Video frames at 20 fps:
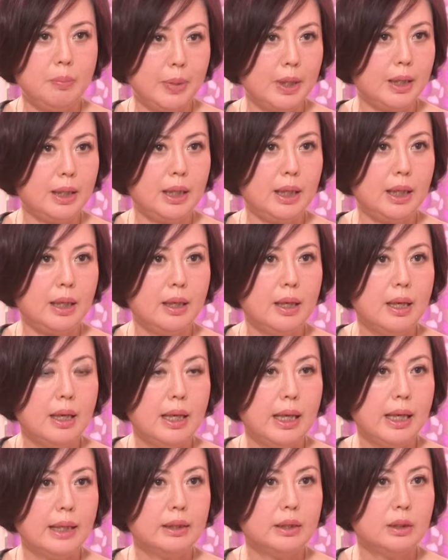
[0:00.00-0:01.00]
picky.
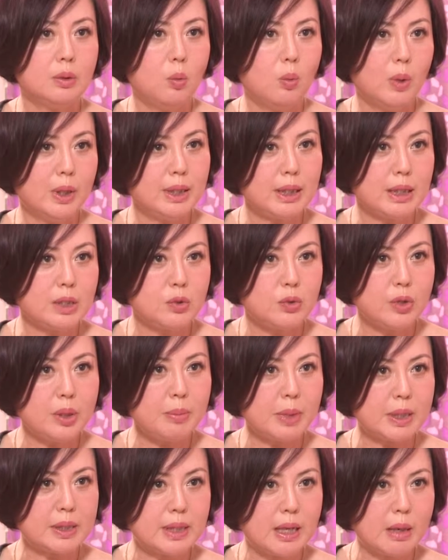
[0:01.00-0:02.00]
And one
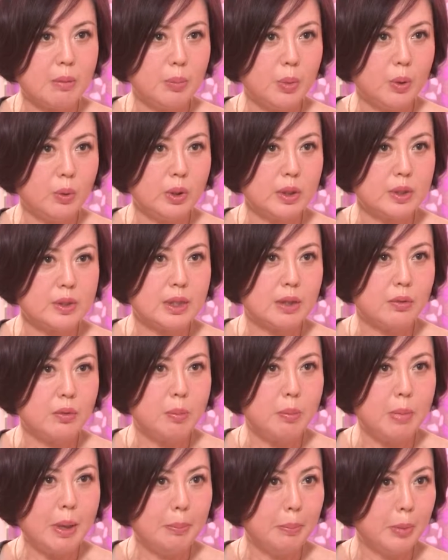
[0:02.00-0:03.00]
extreme example is I
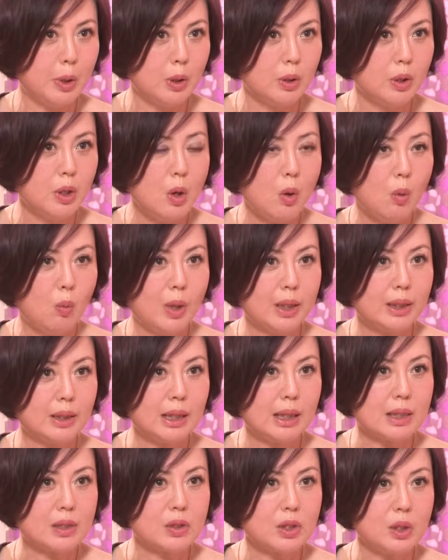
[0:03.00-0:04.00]
remember one
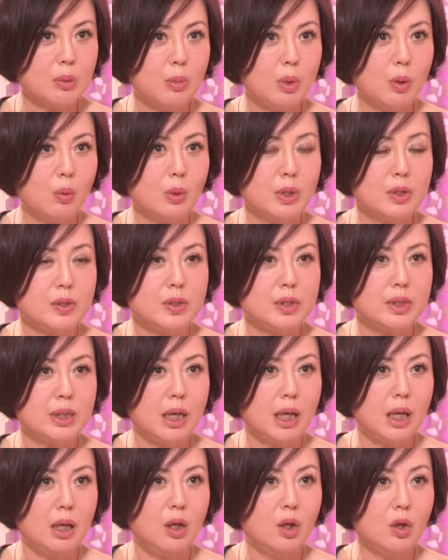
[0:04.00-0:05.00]
customer was
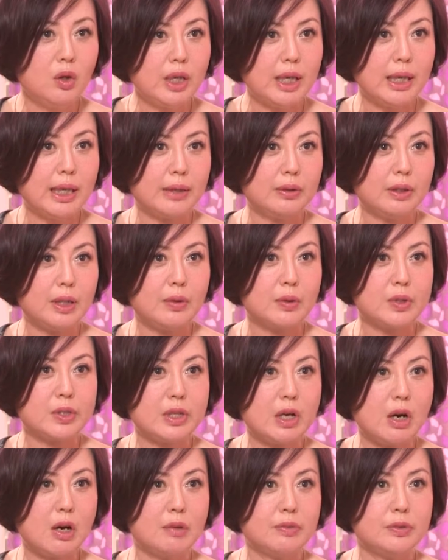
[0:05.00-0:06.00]
looking at our
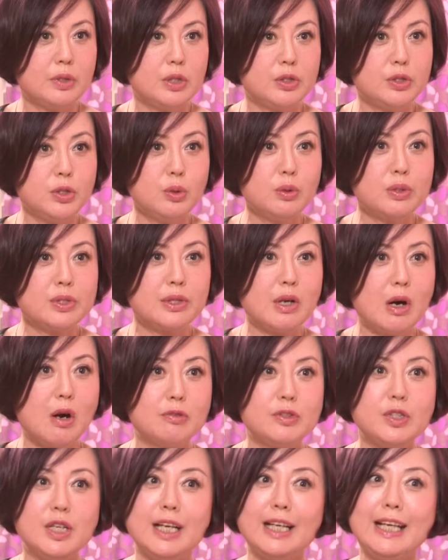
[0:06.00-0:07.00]
silk
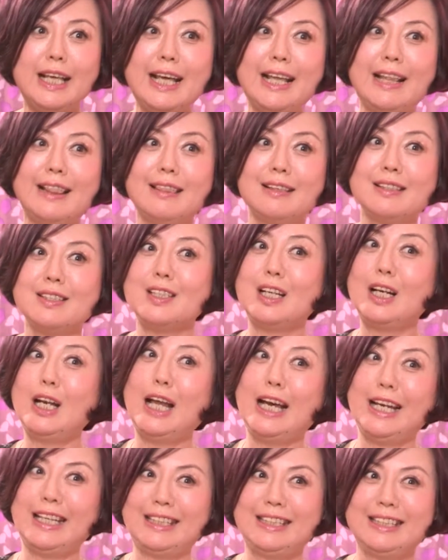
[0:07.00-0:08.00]
scarves against the
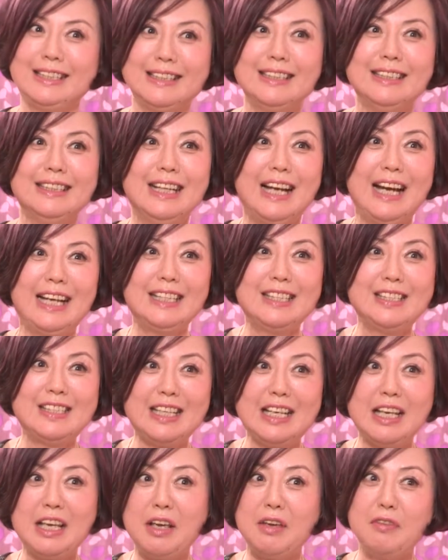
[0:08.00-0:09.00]
light and
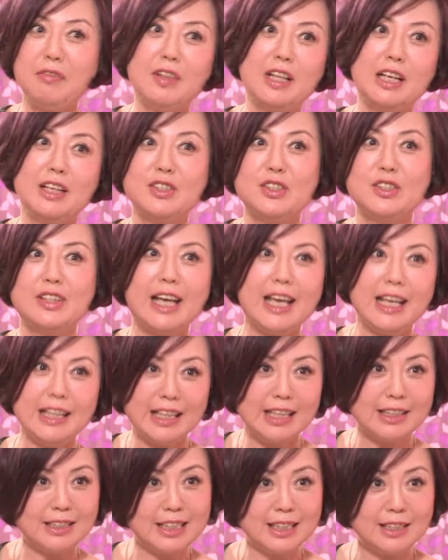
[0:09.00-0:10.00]
see if there's
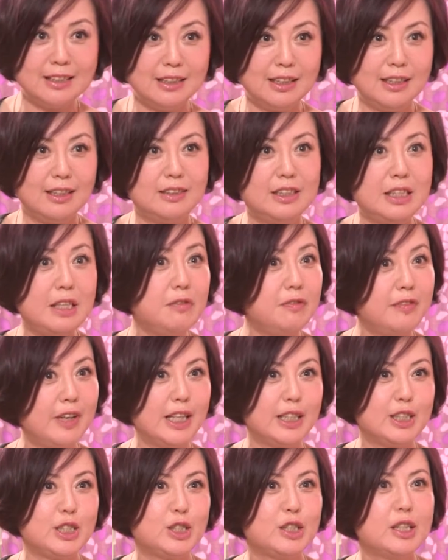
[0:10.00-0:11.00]
any
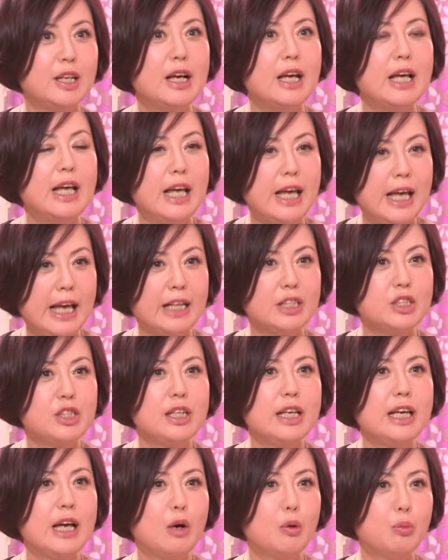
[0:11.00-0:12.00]
defect.
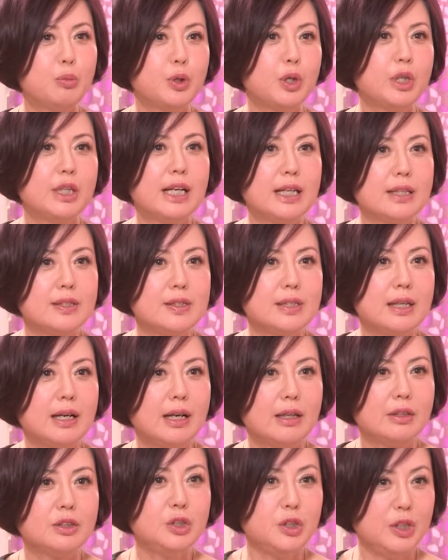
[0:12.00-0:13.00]
Actually, our products
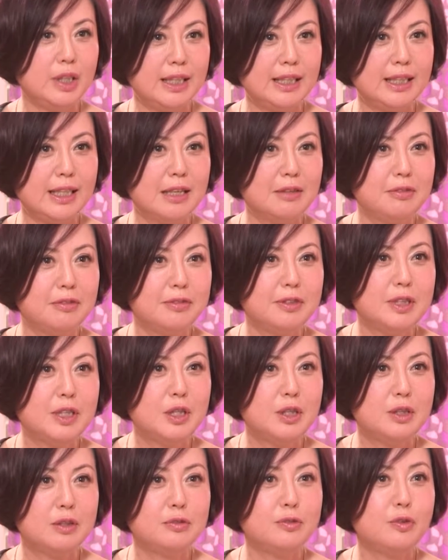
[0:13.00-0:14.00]
are good enough
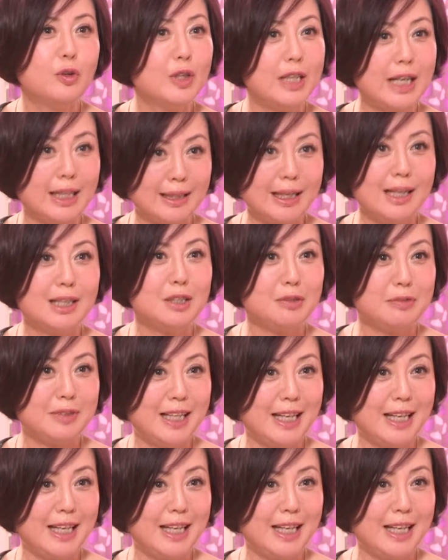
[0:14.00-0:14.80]
for that kind of